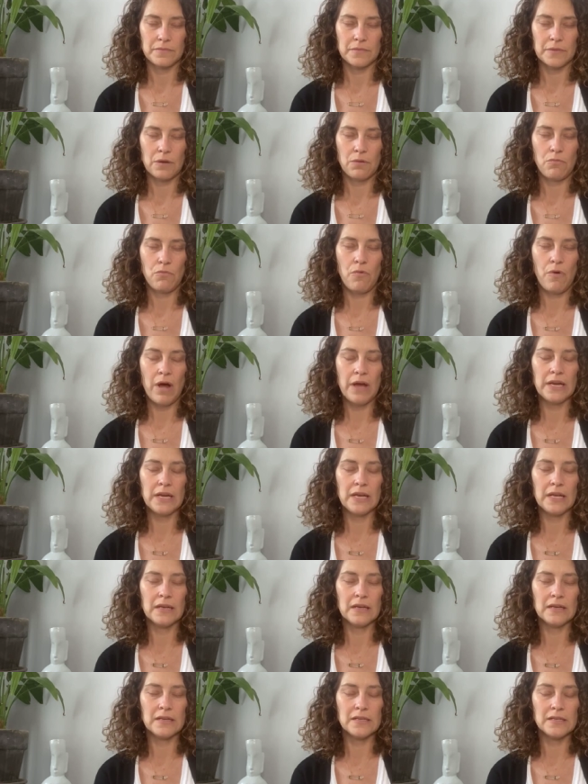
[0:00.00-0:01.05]
What
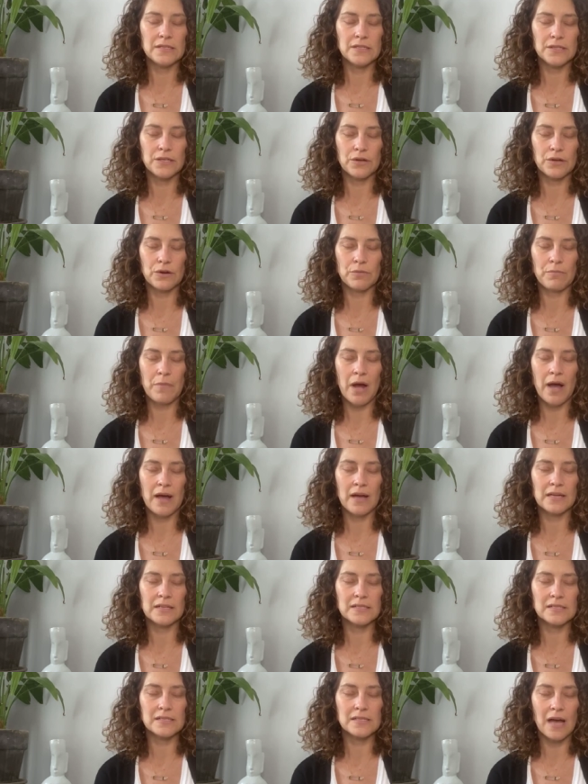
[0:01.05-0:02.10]
is your
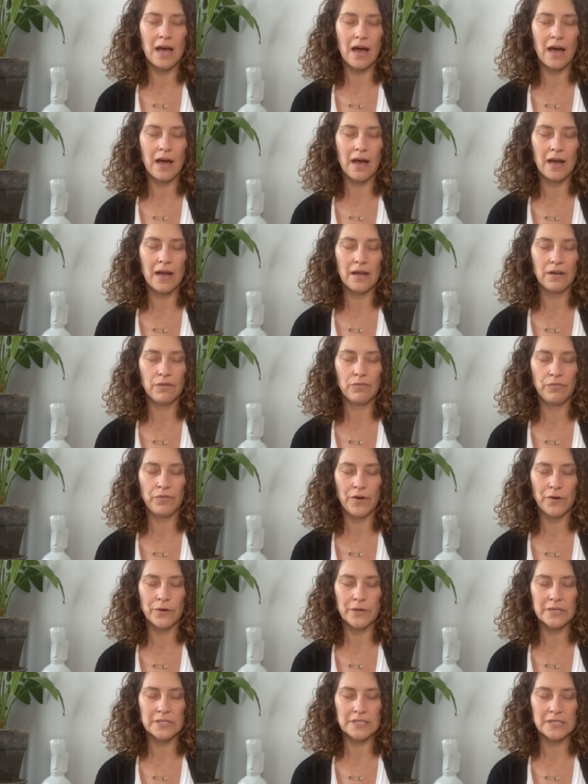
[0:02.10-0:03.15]
mind's eye
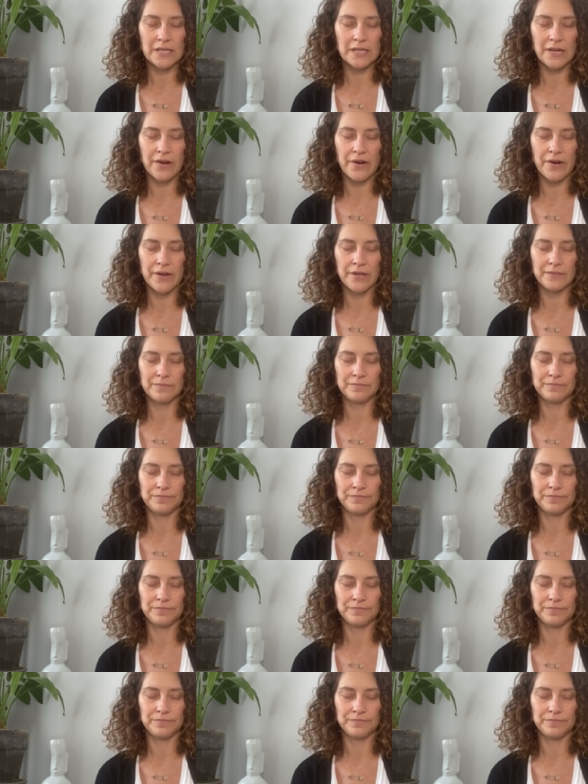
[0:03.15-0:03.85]
focusing on?